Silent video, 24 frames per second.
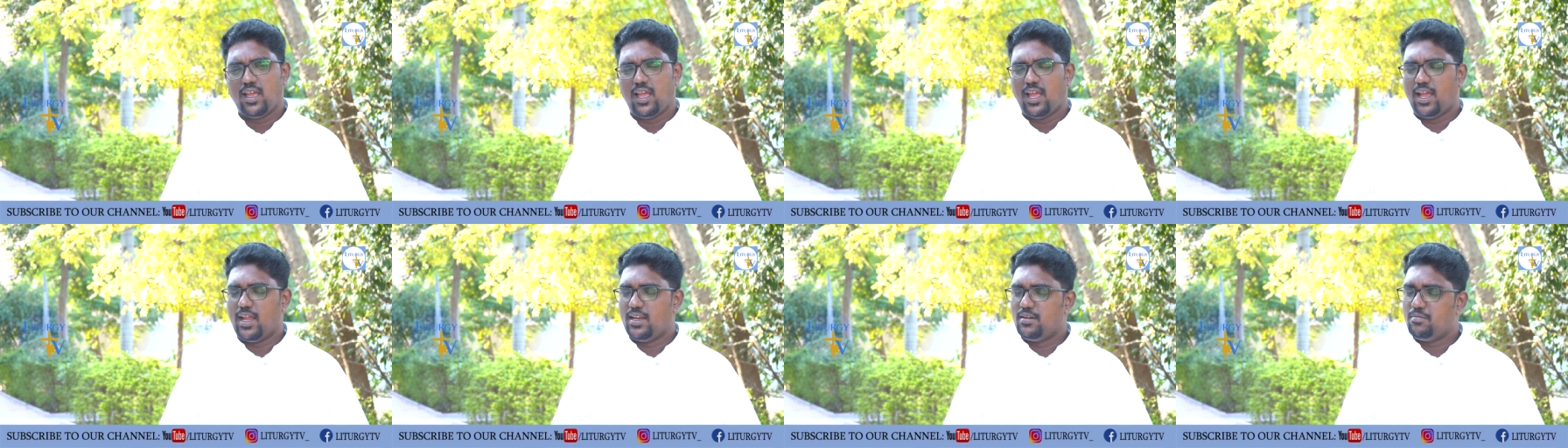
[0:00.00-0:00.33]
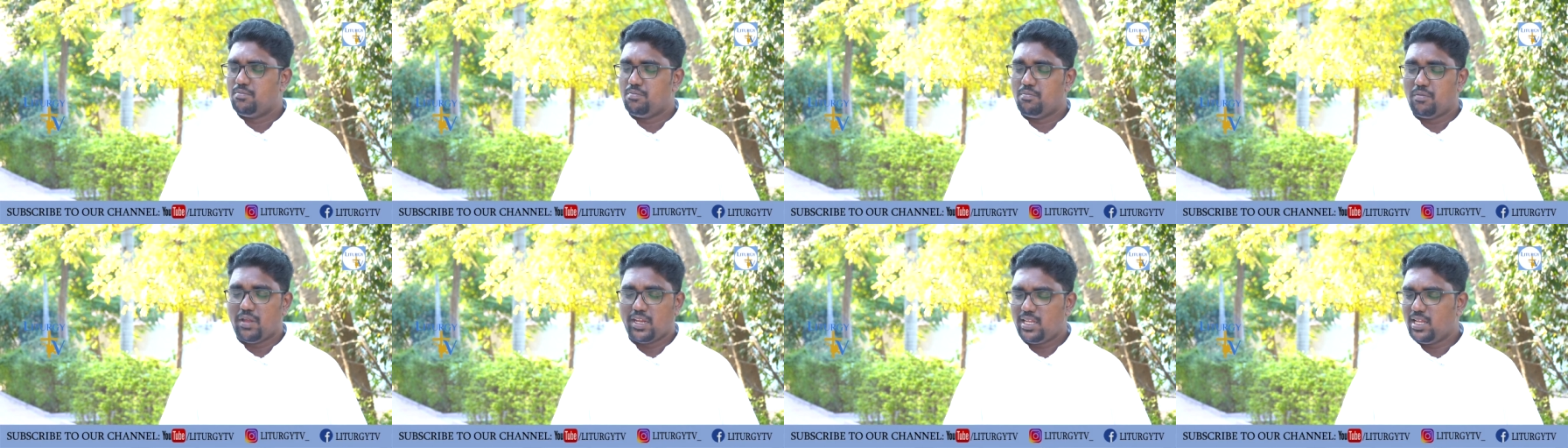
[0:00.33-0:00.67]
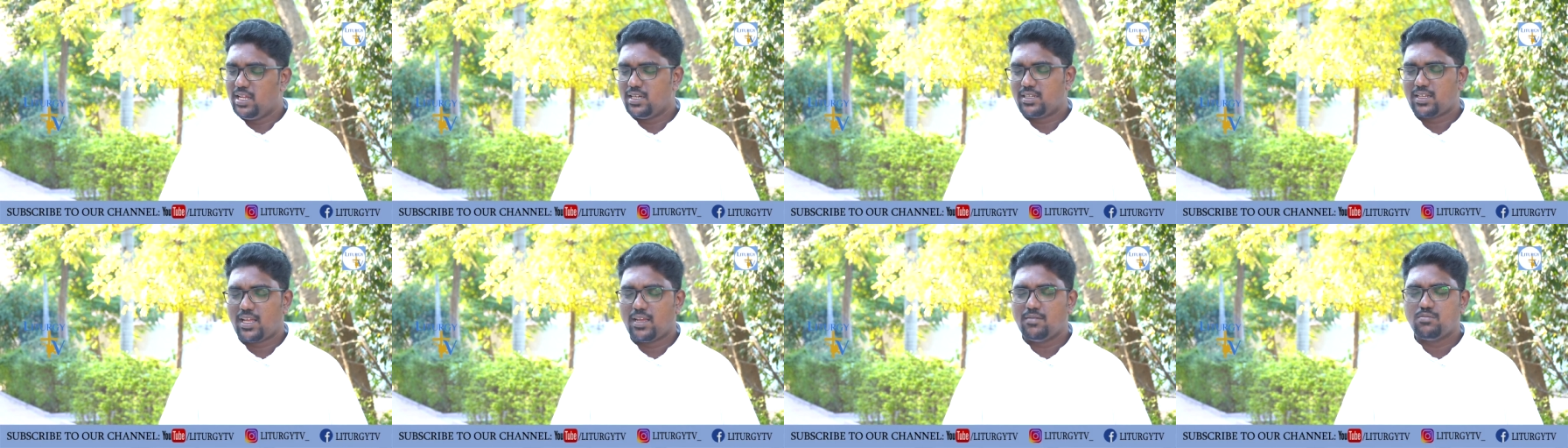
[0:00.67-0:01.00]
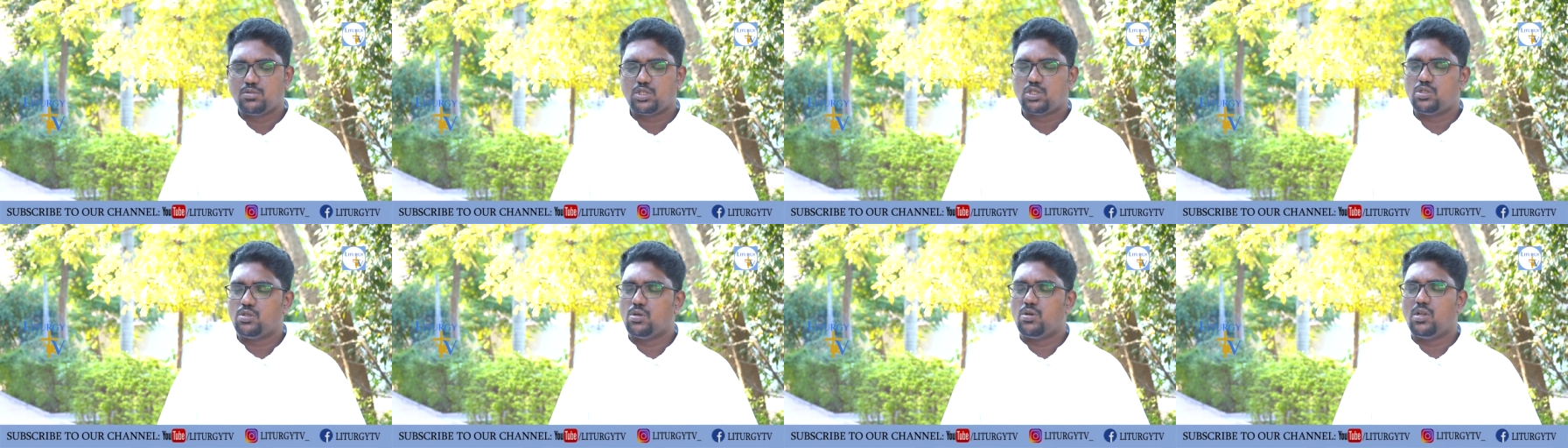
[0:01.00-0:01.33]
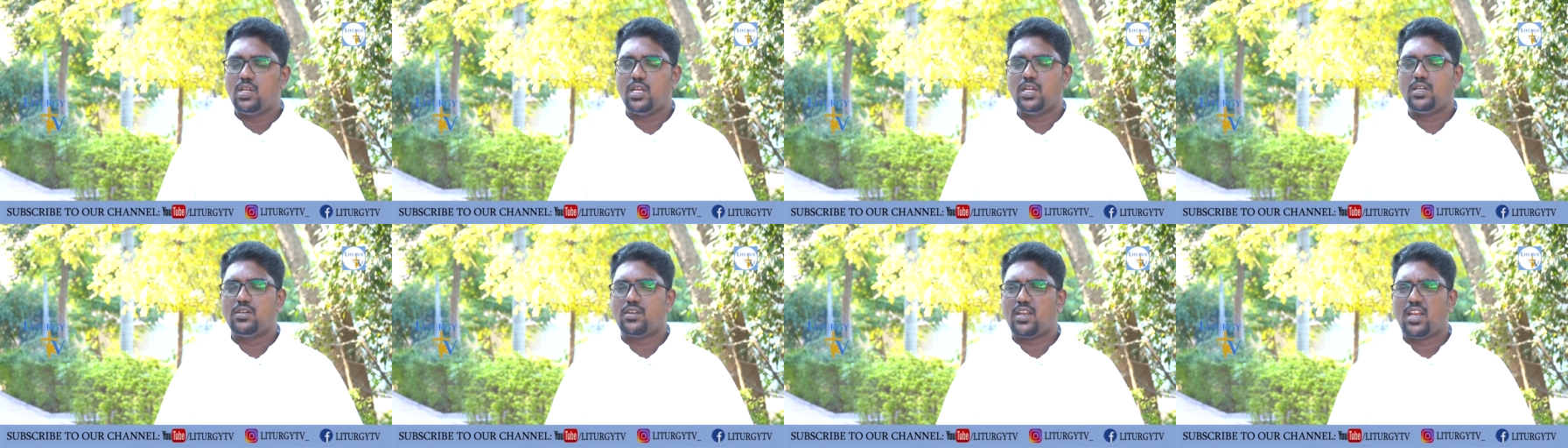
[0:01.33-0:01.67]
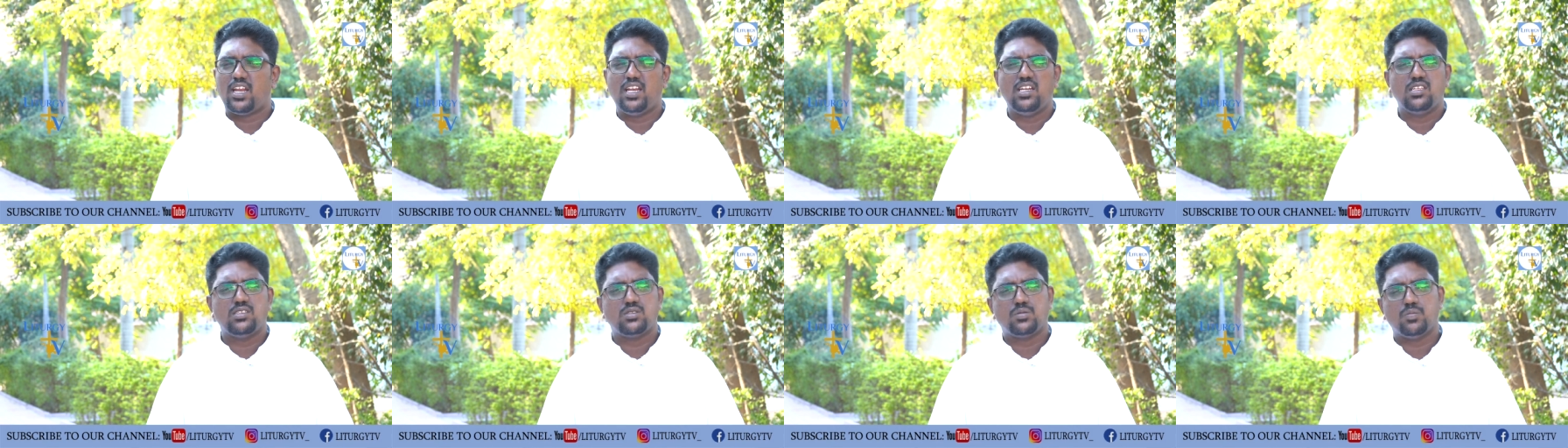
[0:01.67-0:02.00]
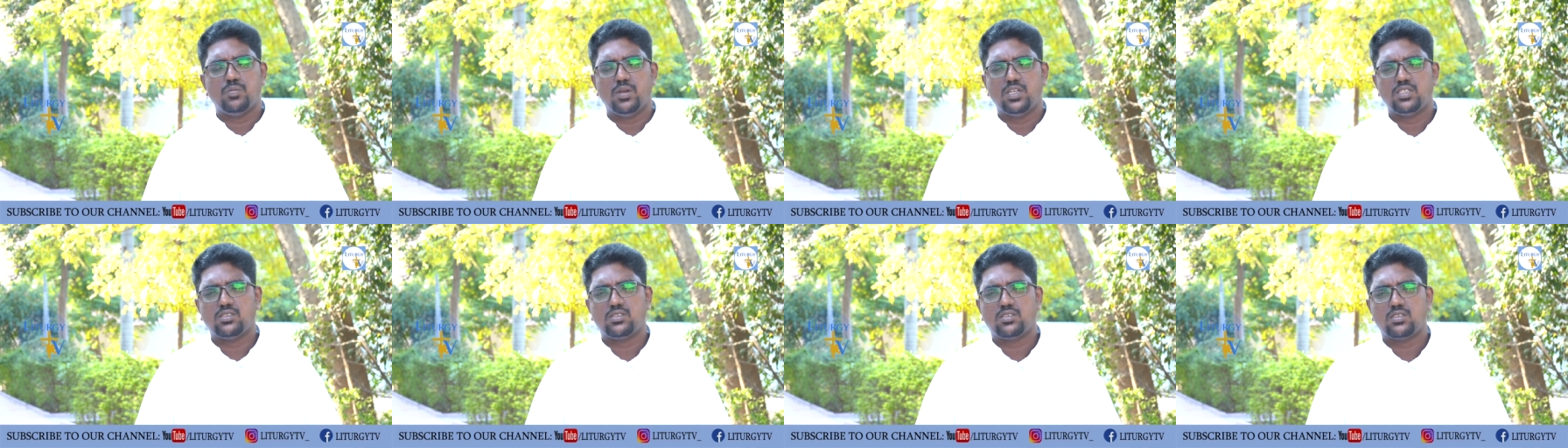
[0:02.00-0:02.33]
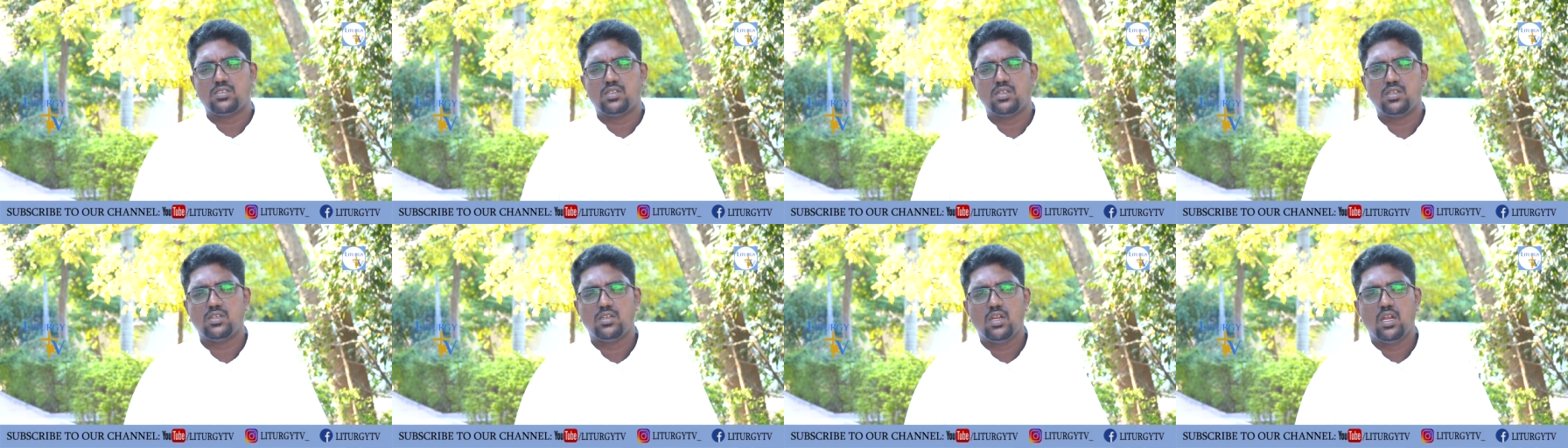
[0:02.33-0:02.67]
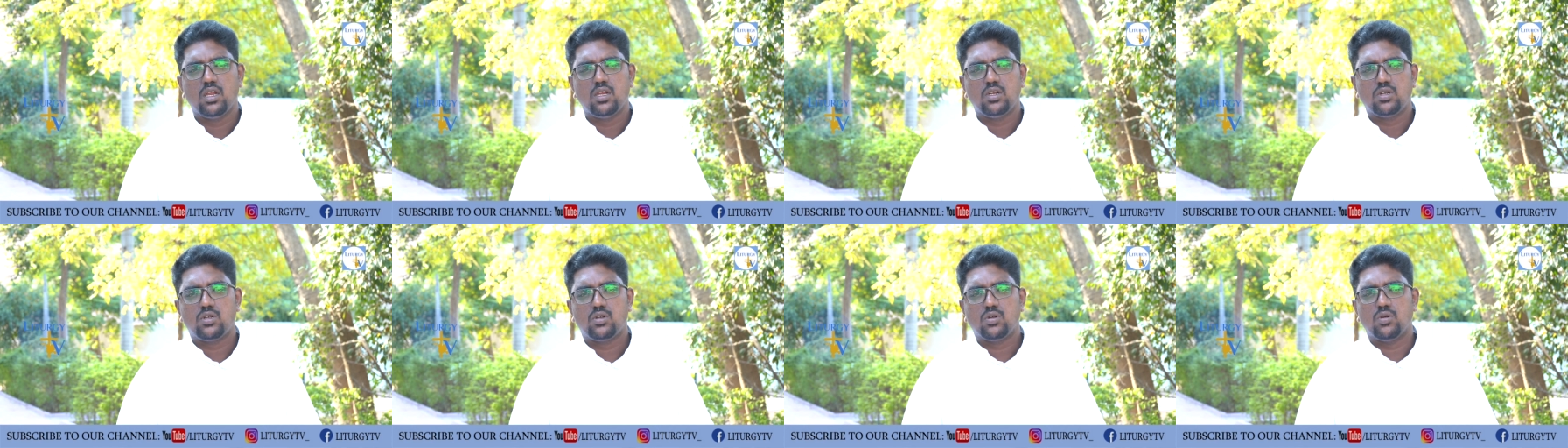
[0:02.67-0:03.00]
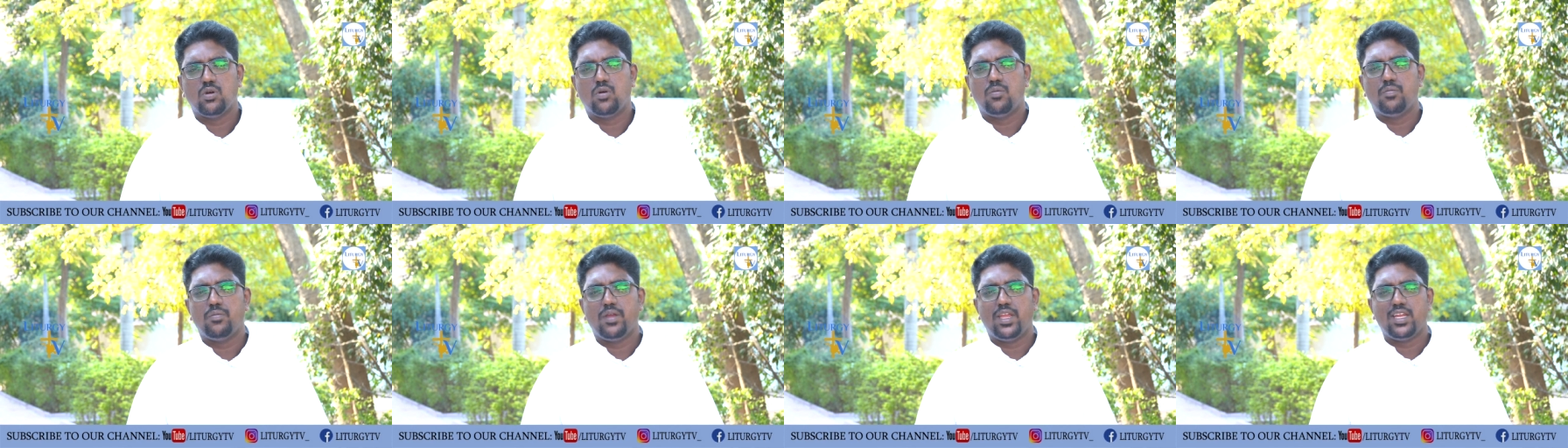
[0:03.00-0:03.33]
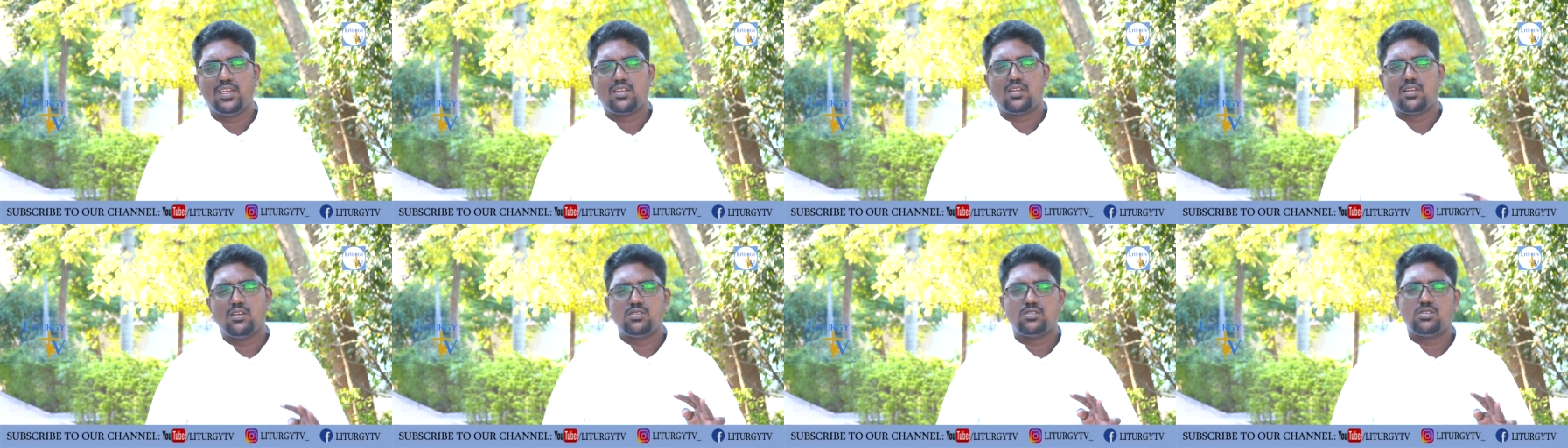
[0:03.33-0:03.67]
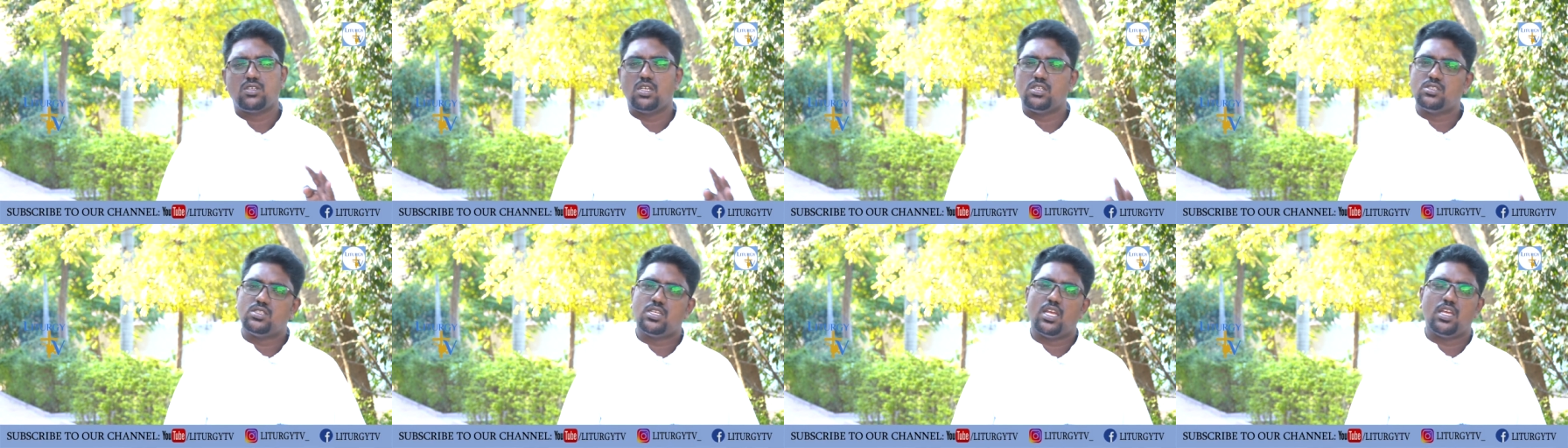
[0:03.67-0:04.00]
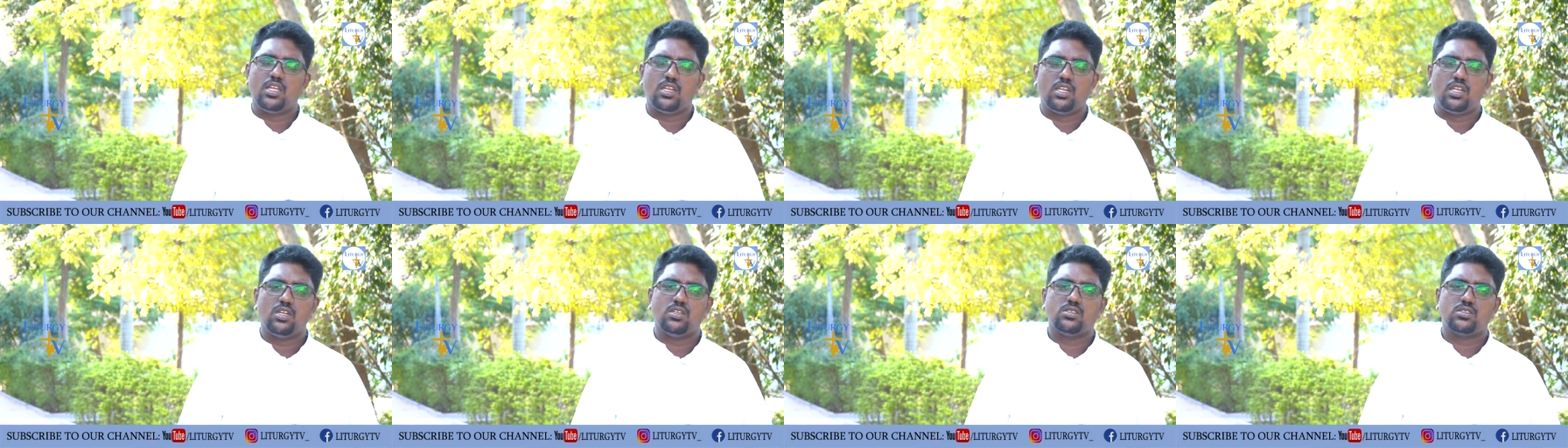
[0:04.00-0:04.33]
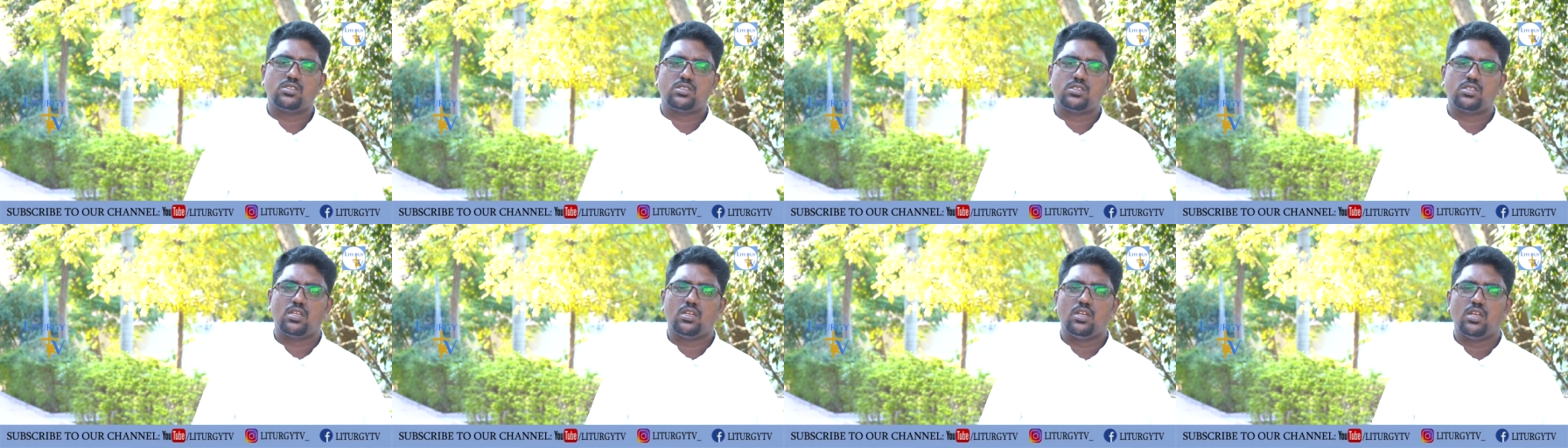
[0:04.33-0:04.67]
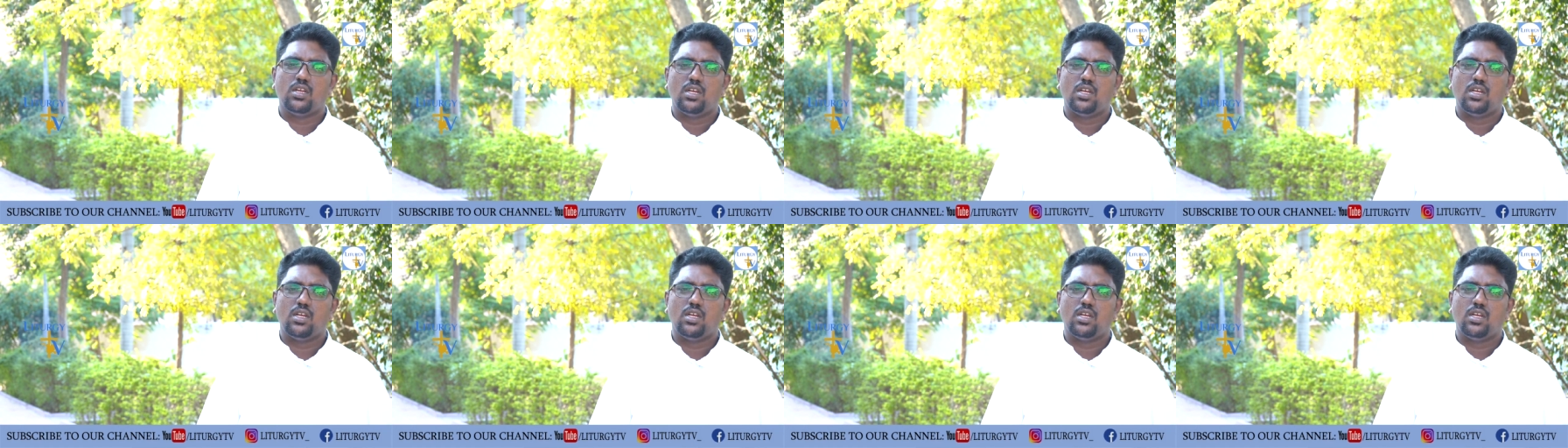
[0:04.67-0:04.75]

And many a times Julian tried his best to make Caesarius